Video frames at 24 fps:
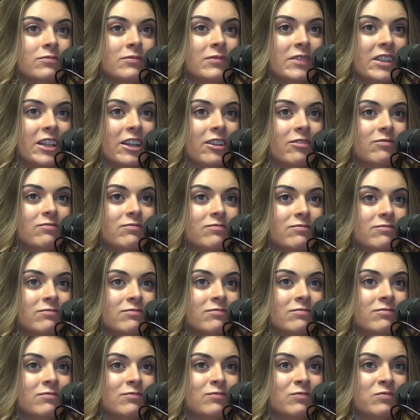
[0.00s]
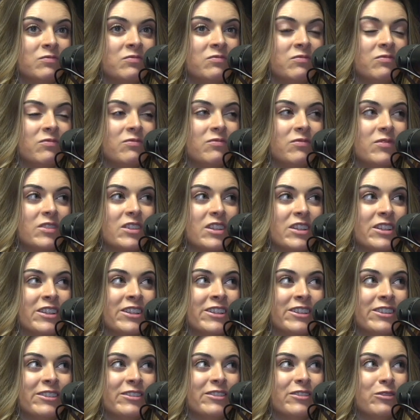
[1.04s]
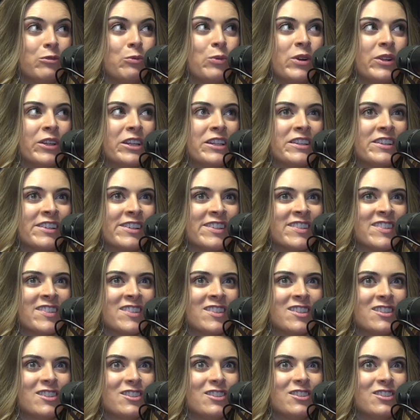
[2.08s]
Yeah. The willingness